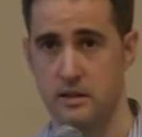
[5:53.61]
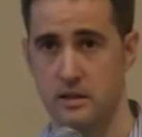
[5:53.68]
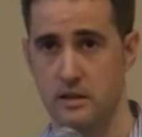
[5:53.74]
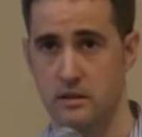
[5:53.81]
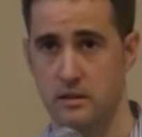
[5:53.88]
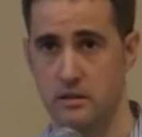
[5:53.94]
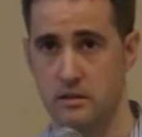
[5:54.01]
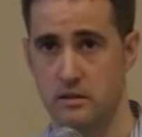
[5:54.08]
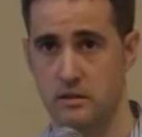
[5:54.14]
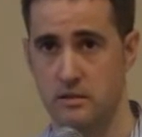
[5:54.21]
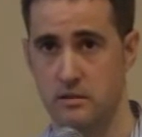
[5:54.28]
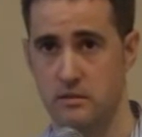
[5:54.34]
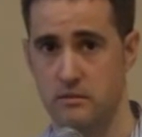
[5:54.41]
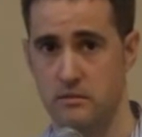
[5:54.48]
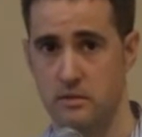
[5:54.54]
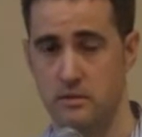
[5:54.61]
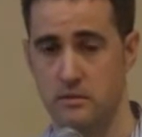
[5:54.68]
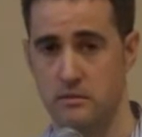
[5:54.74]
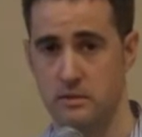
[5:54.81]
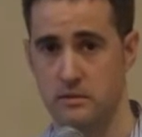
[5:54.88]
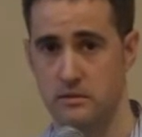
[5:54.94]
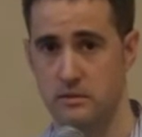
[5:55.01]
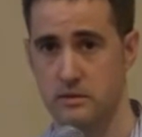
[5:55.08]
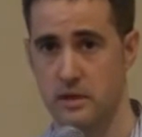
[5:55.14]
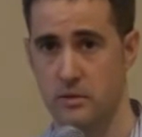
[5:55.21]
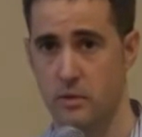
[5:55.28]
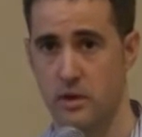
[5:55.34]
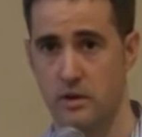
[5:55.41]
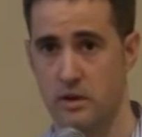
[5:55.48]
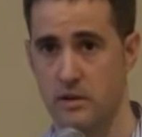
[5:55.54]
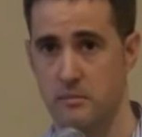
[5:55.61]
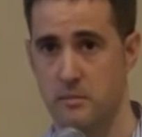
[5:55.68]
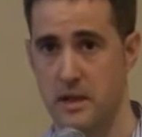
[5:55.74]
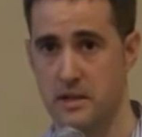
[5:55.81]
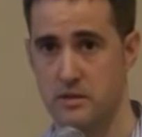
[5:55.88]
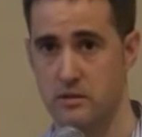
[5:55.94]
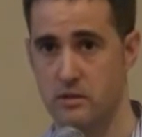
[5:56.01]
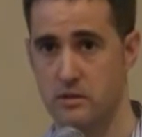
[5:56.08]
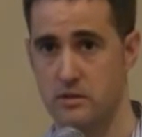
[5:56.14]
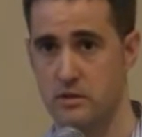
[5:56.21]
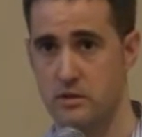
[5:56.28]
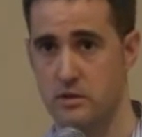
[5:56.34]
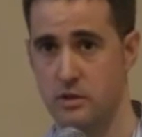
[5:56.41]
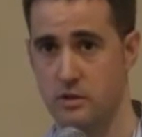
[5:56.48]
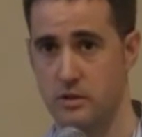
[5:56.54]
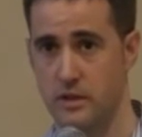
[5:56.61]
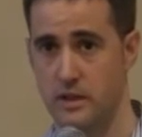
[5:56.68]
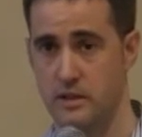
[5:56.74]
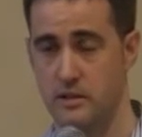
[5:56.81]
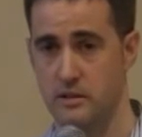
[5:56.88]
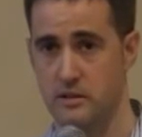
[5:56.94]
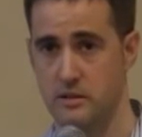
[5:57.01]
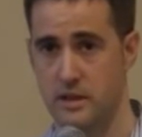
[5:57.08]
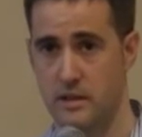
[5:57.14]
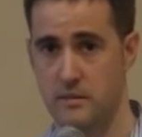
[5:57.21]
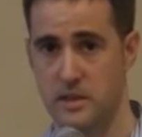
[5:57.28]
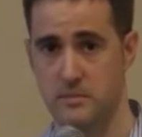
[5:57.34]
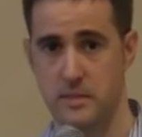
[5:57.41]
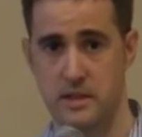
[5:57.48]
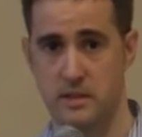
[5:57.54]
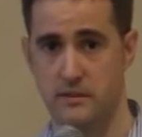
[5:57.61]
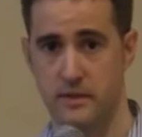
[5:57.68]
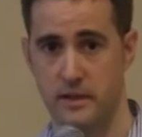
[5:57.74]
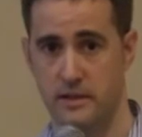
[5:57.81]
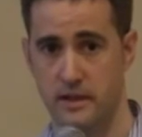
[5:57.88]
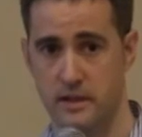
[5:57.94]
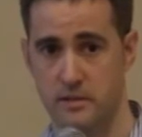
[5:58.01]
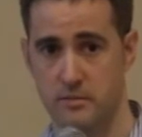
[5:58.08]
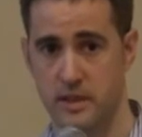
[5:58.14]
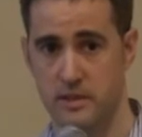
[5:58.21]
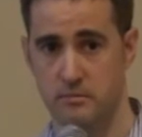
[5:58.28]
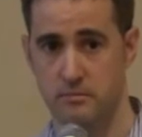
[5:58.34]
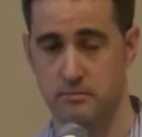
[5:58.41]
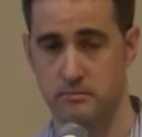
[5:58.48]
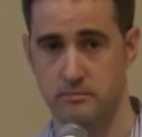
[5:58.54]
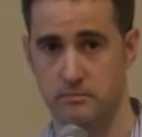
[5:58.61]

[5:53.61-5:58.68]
there were only muscles, joints, some specific tests, but